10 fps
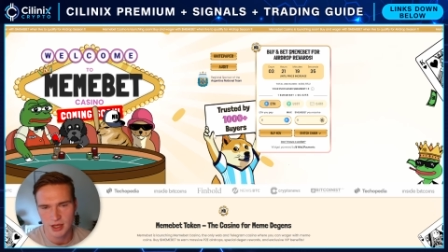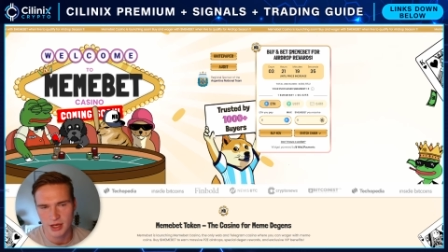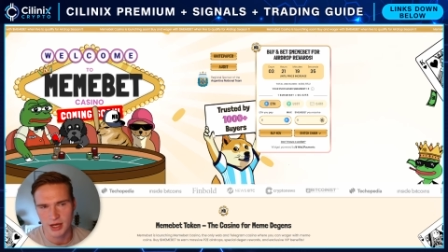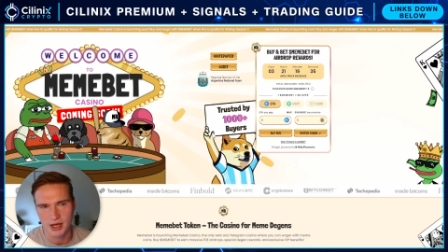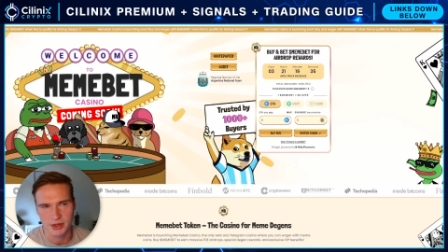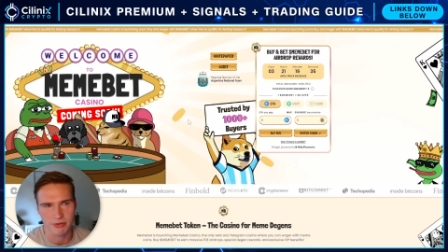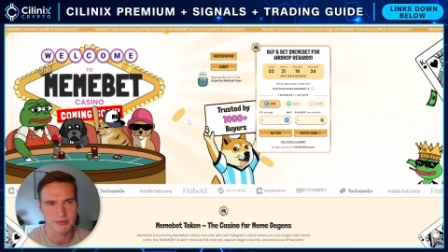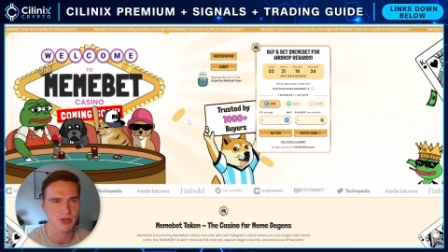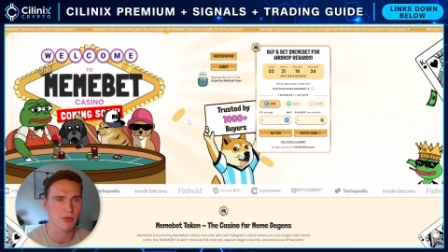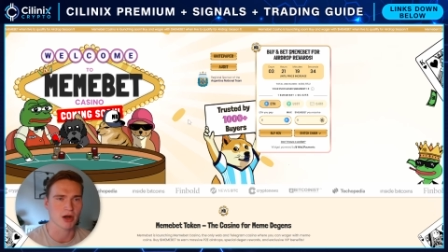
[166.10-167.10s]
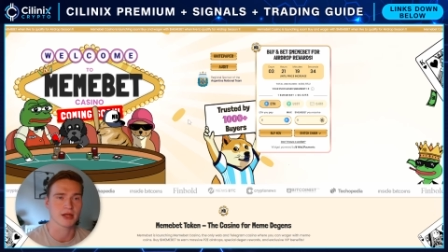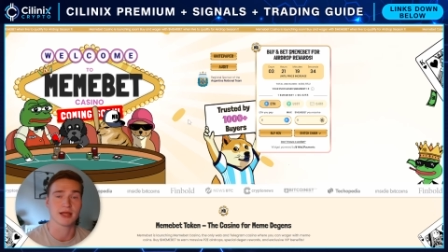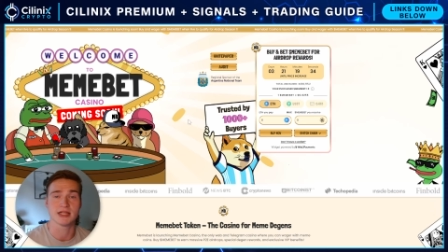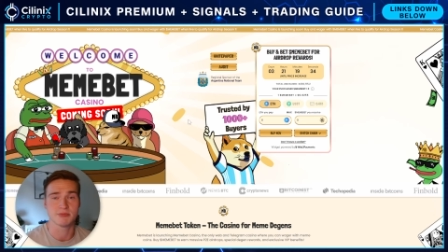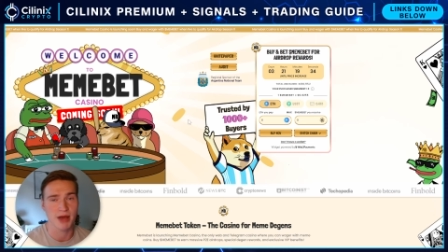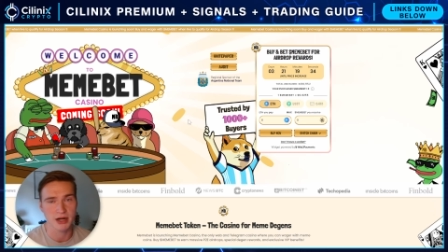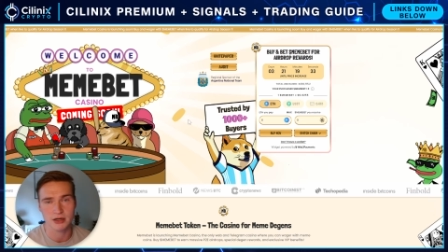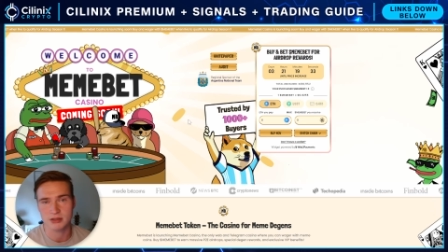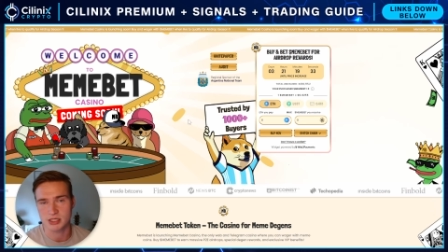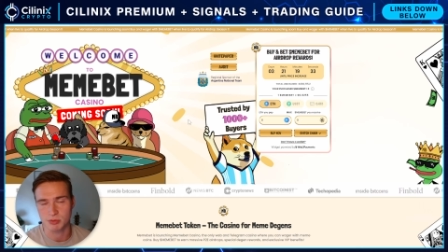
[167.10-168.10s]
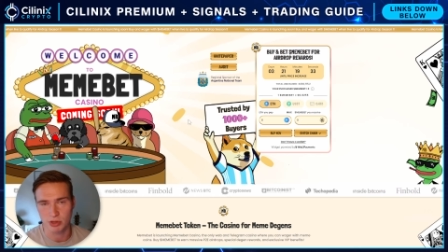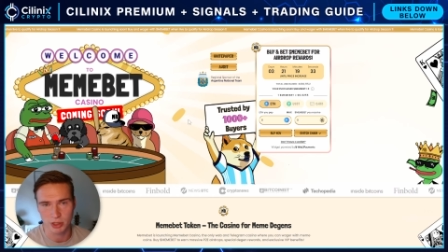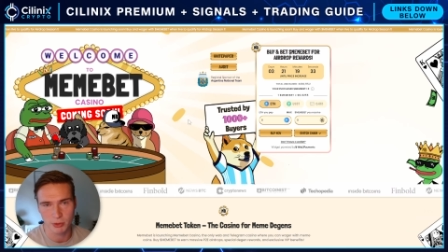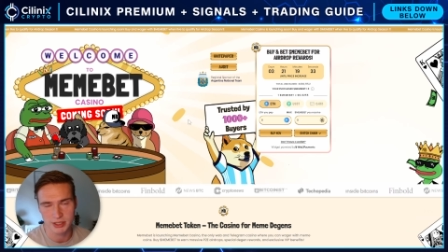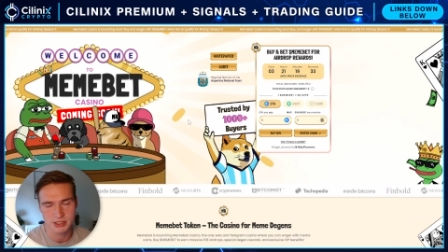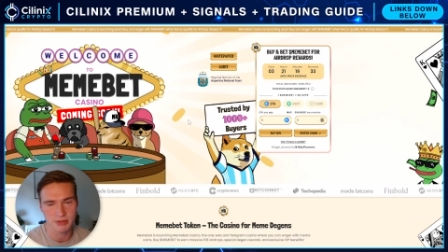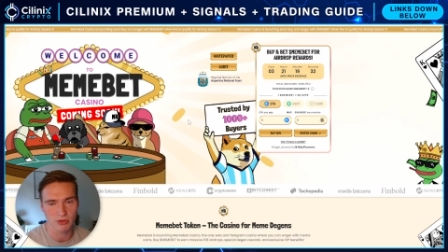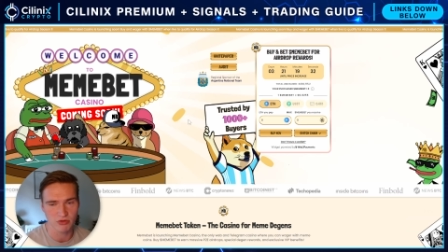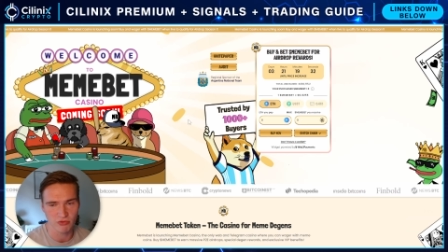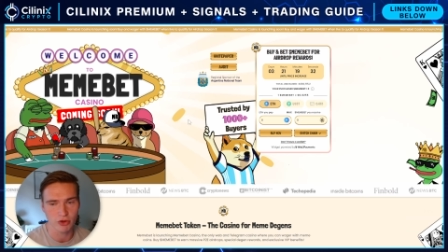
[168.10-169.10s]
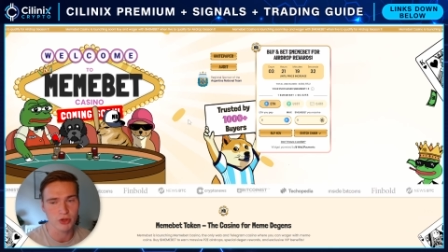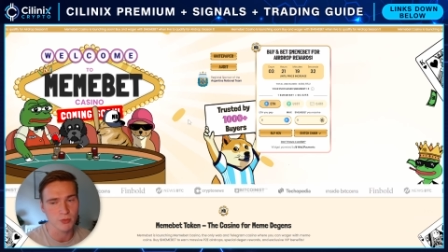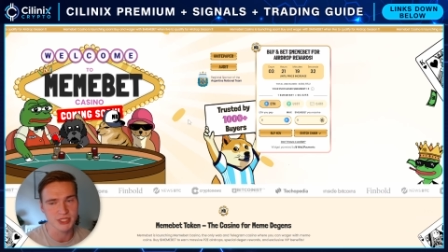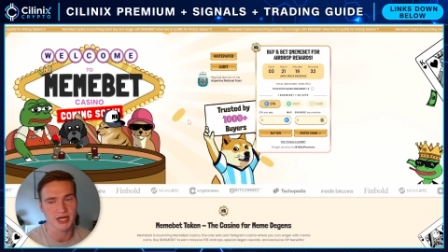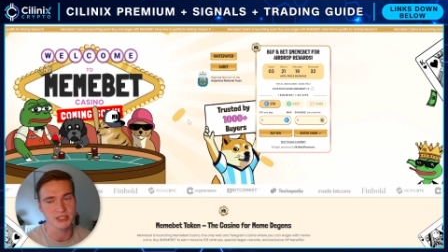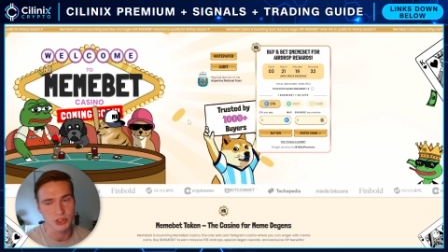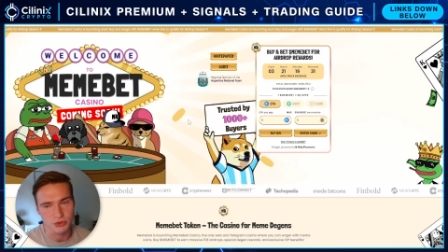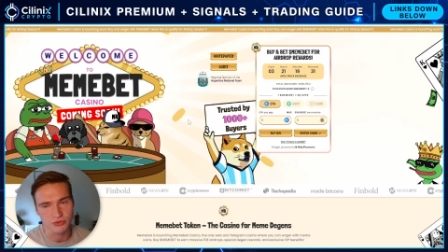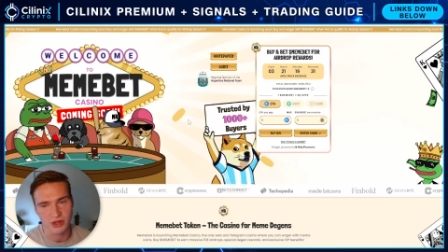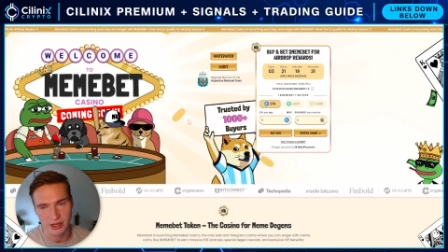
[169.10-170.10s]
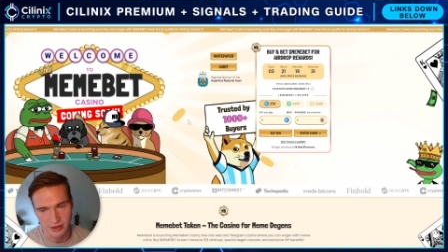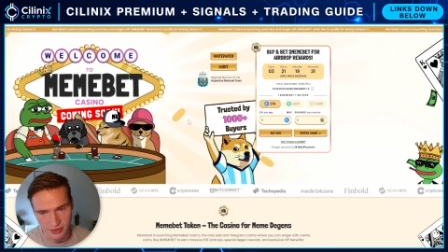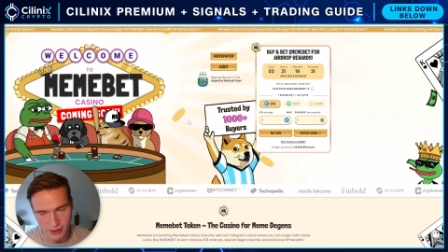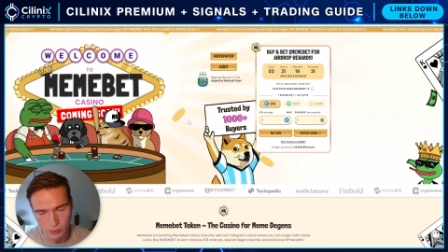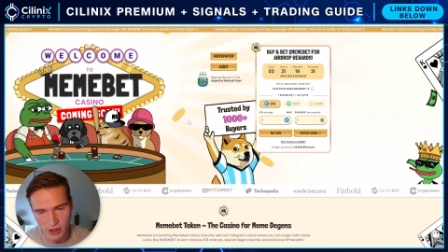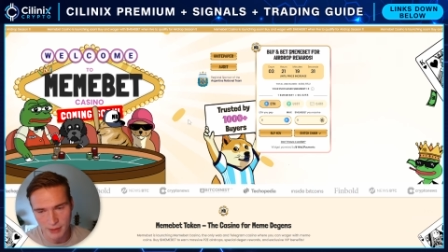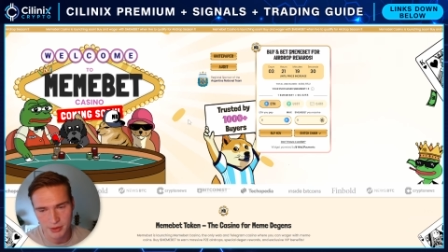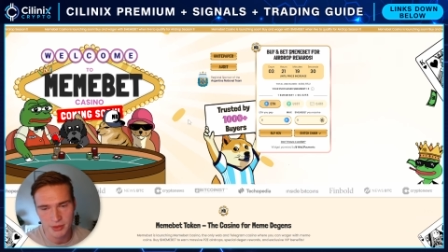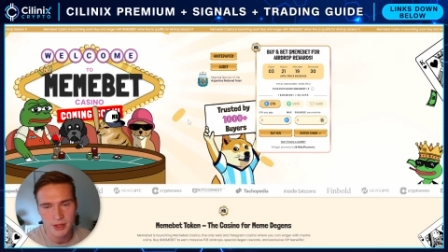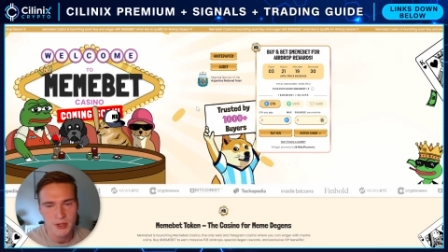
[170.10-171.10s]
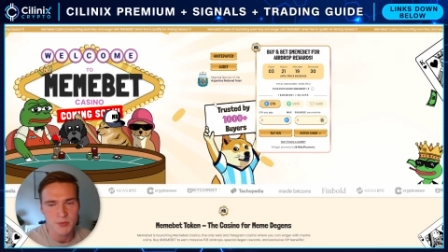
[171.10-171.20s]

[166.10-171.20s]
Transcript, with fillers: uh, the crypto market gets better, there's more liquidity, more volume, which I do think that that will happen.